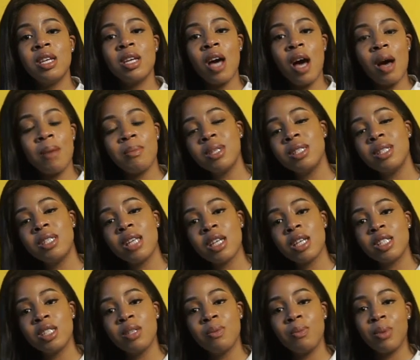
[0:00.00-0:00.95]
comment
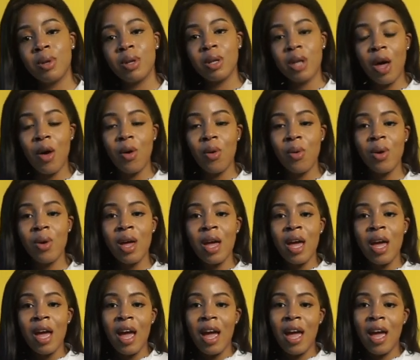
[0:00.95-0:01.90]
section below.
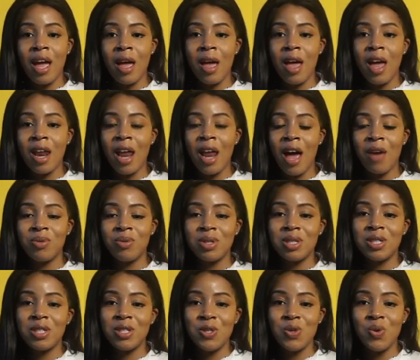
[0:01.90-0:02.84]
And I
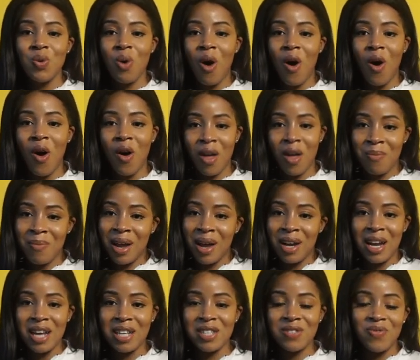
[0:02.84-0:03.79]
will see you all in my
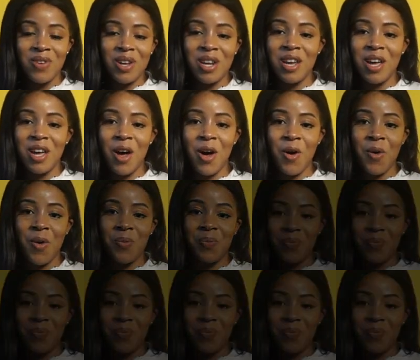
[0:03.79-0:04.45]
next video.